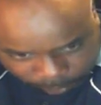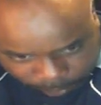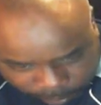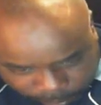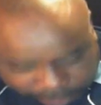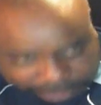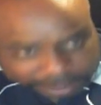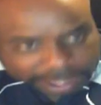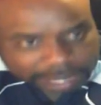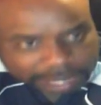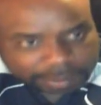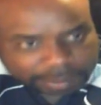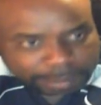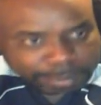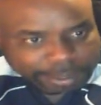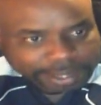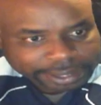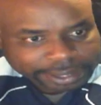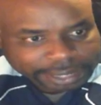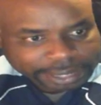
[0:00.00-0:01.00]
once again, we
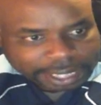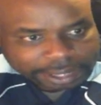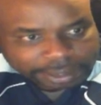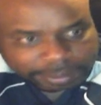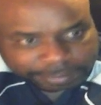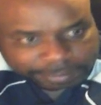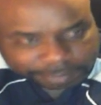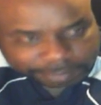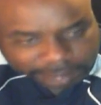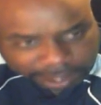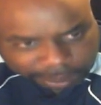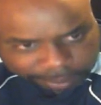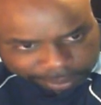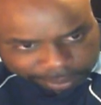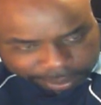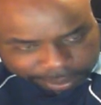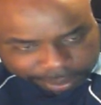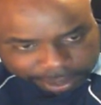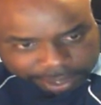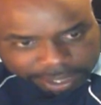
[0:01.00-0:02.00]
appreciate you for all
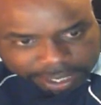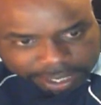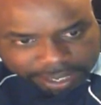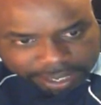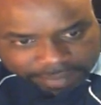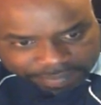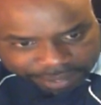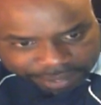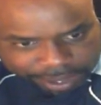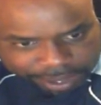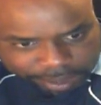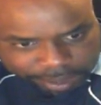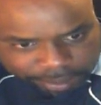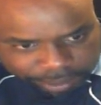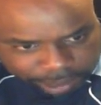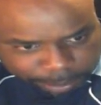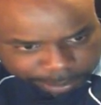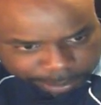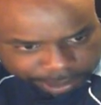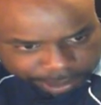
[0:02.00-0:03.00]
the
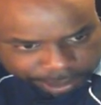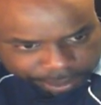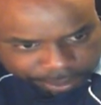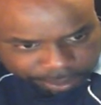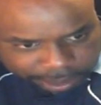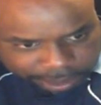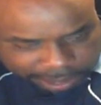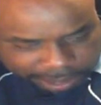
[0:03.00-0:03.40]
videos you've been doing.